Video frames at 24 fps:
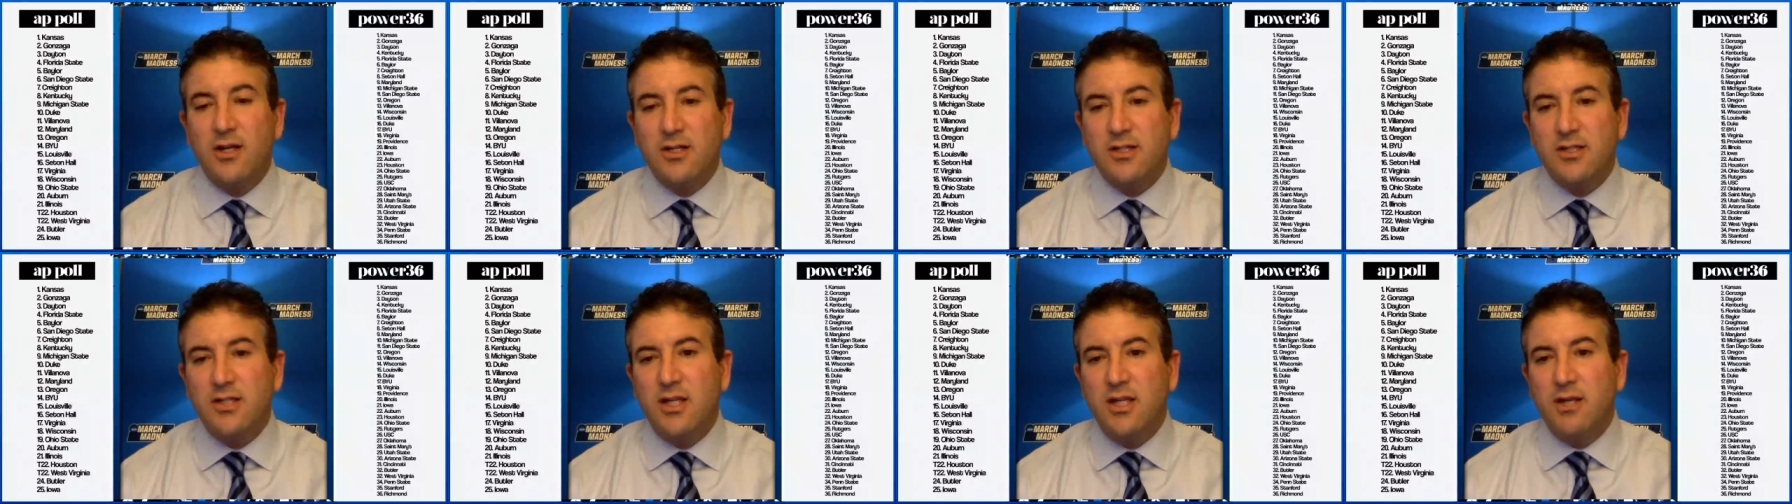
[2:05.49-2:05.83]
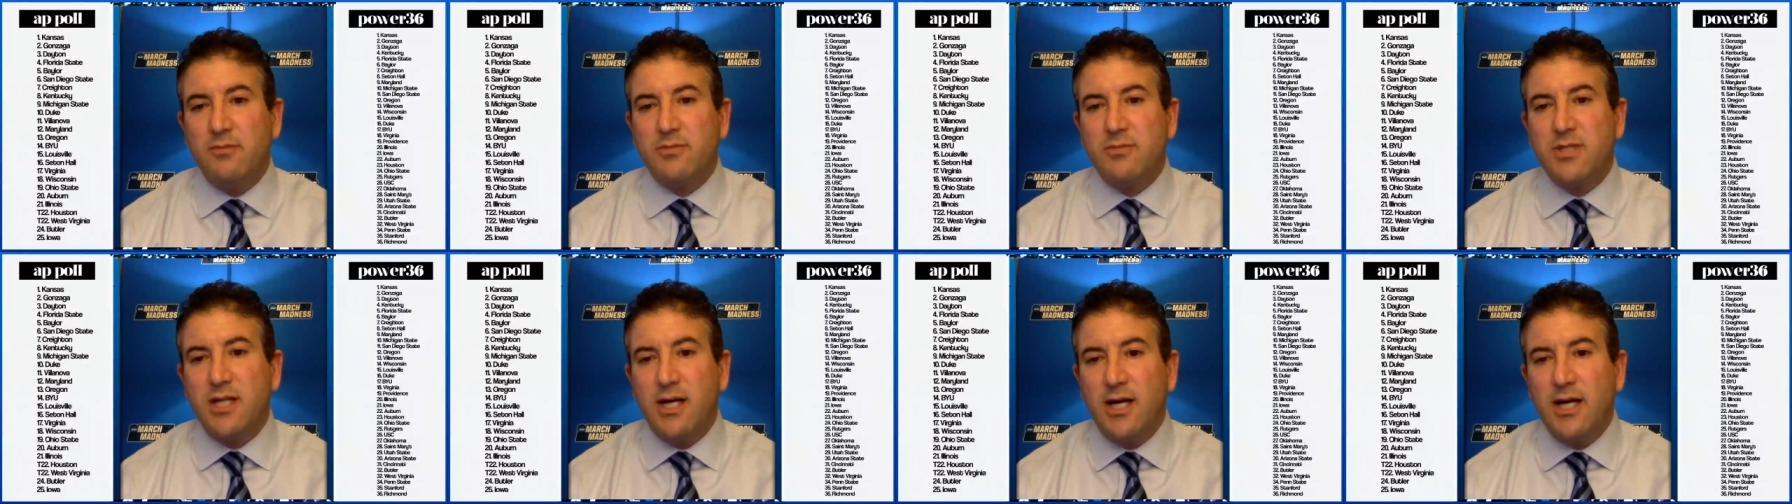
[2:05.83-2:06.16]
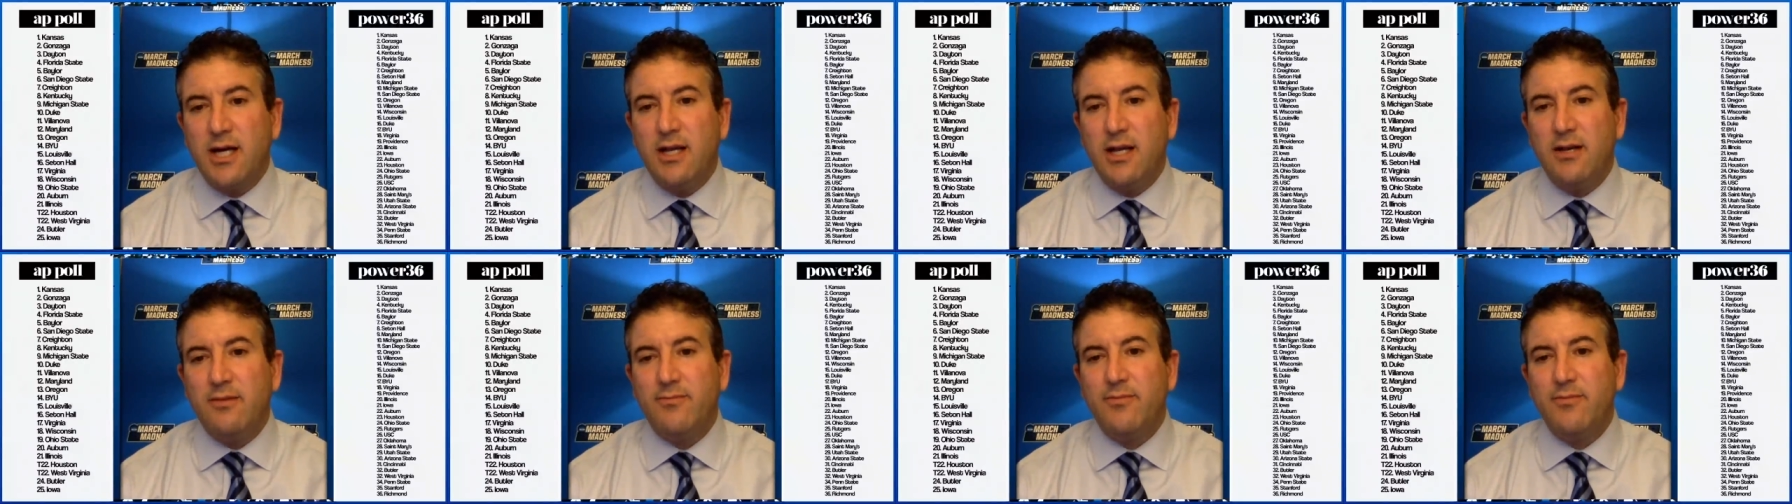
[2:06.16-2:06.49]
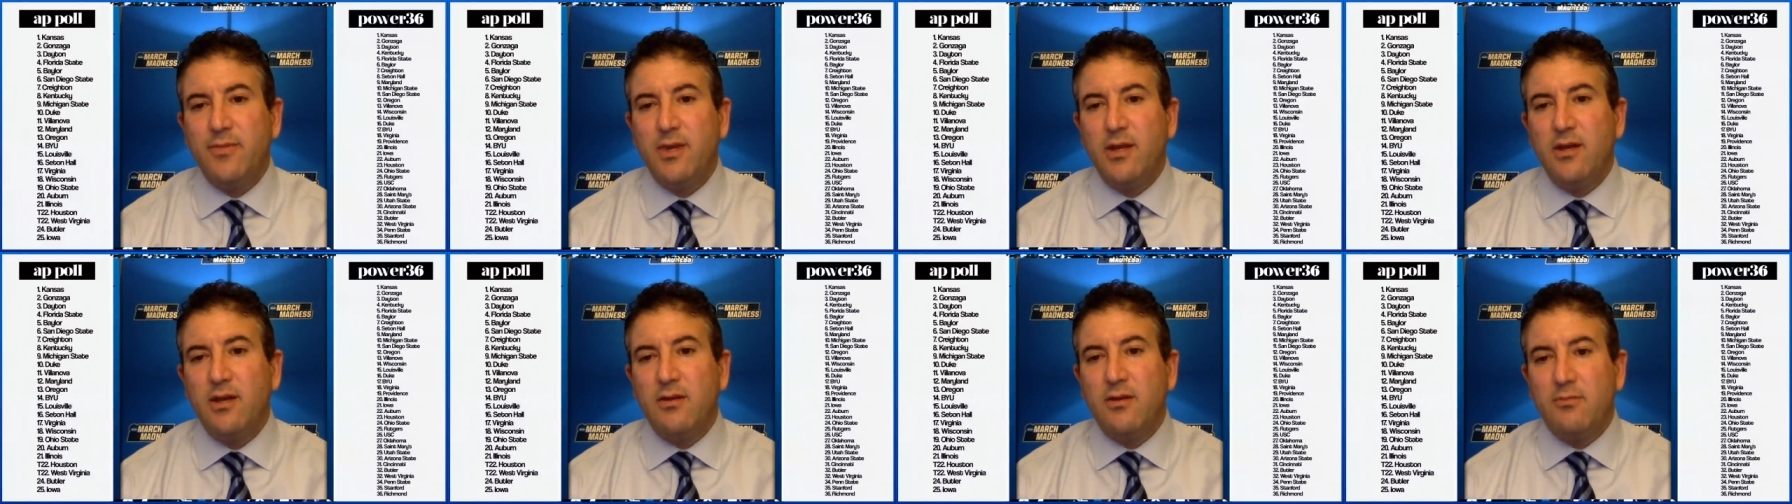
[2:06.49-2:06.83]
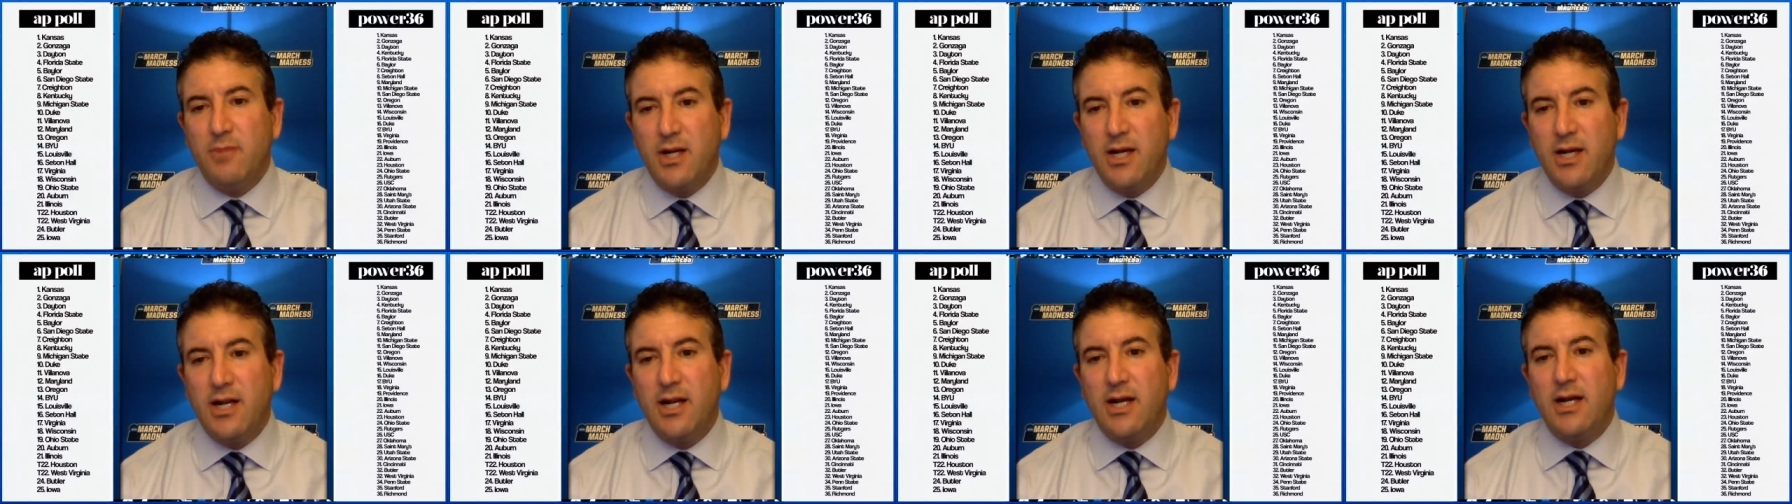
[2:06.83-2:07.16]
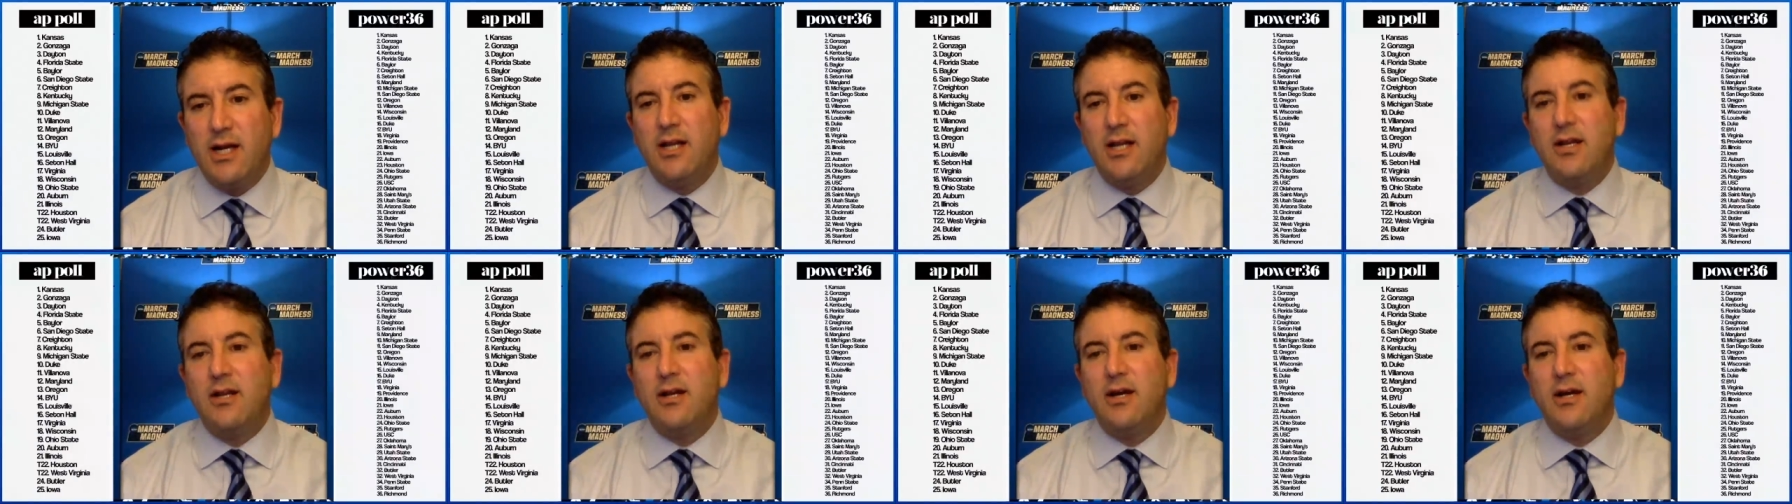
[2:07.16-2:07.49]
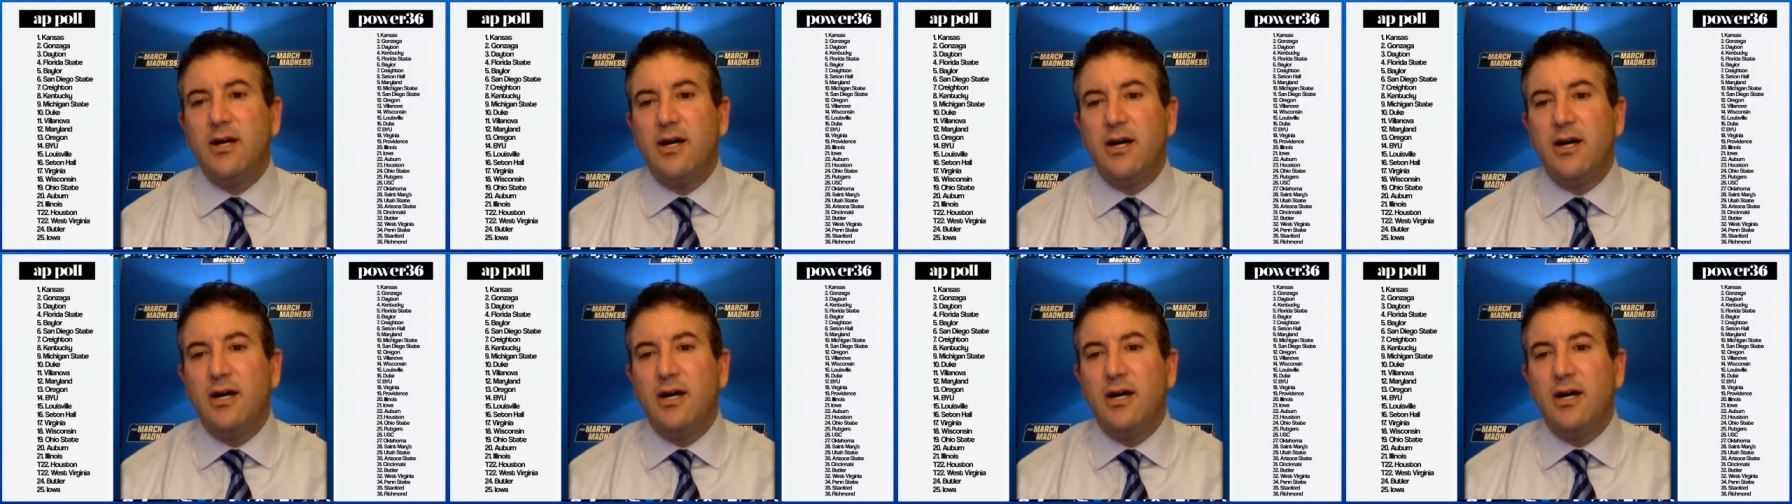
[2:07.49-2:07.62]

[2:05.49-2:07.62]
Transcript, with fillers: see them tonight, Monday night,